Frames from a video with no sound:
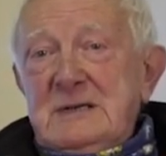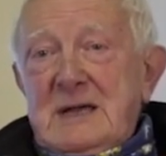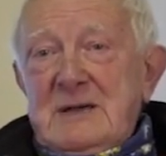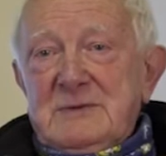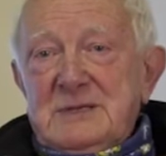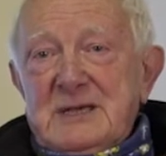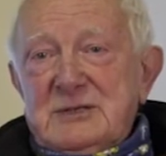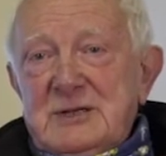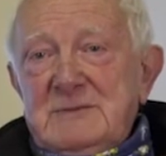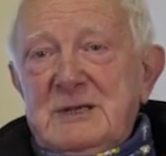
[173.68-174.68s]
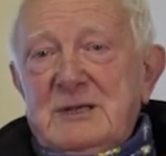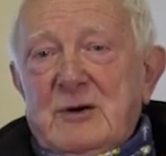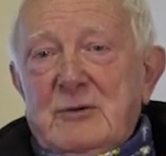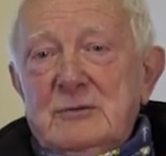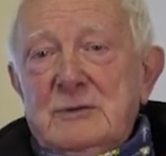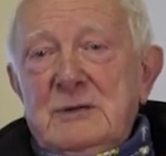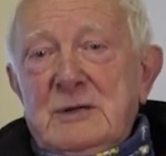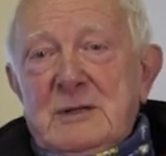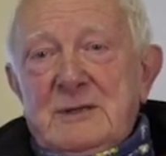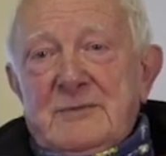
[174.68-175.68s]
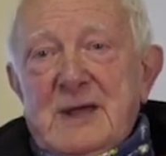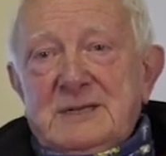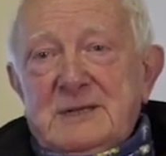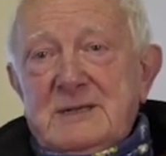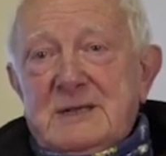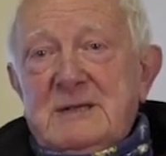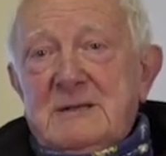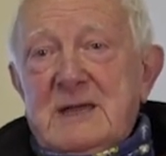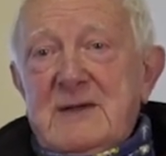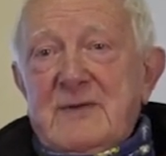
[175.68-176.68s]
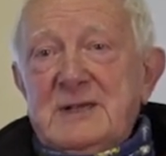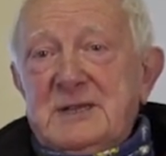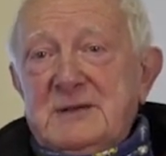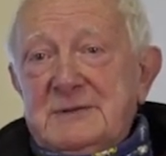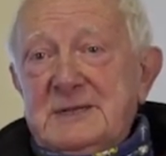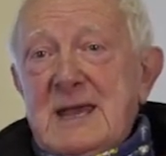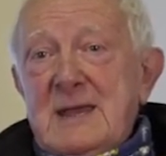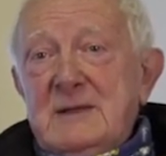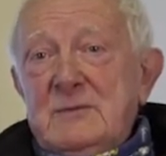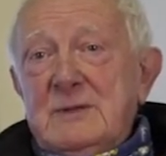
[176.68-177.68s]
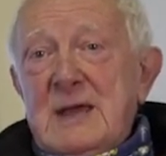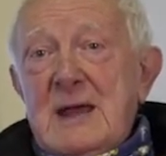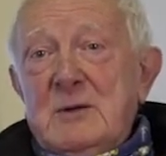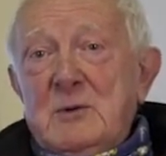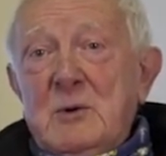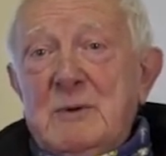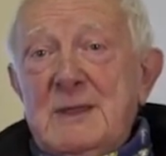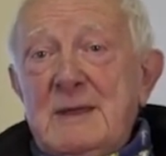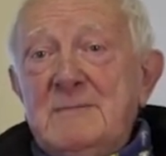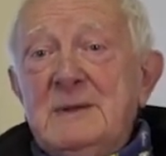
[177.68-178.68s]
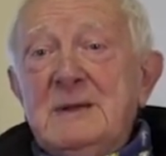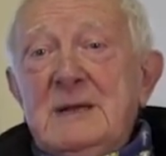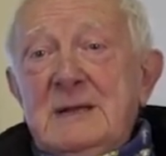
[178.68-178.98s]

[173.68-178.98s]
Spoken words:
he was extremely cold. The rest of the cave rescuers then that were there, that were with him,